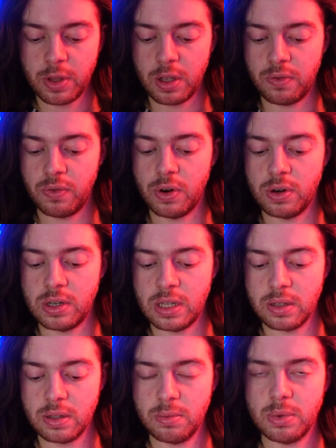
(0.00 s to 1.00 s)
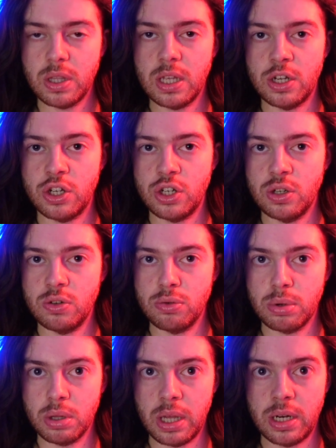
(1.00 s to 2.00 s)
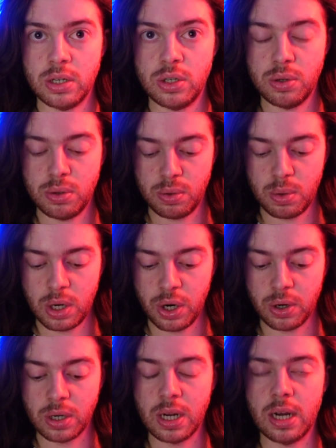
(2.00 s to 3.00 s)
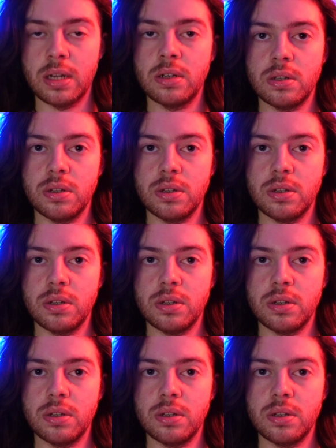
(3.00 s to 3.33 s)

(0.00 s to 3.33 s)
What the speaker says: if you're dealing with issues related to your gut,